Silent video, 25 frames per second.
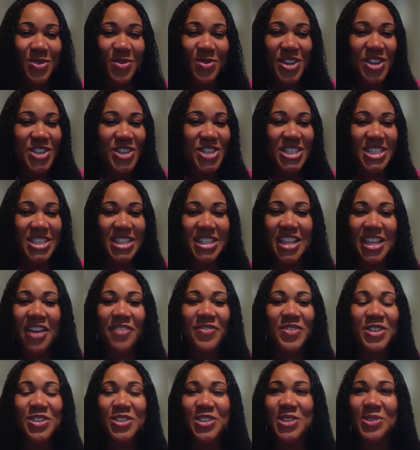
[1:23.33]
and you just love
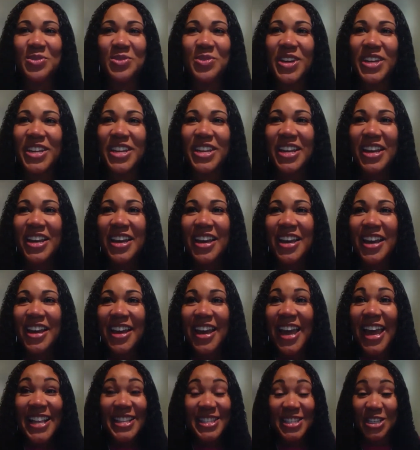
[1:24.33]
to do it,
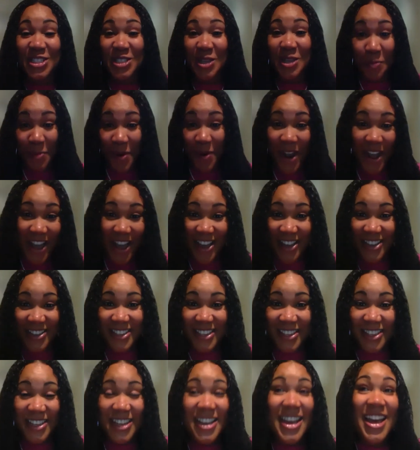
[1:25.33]
it's a surprise.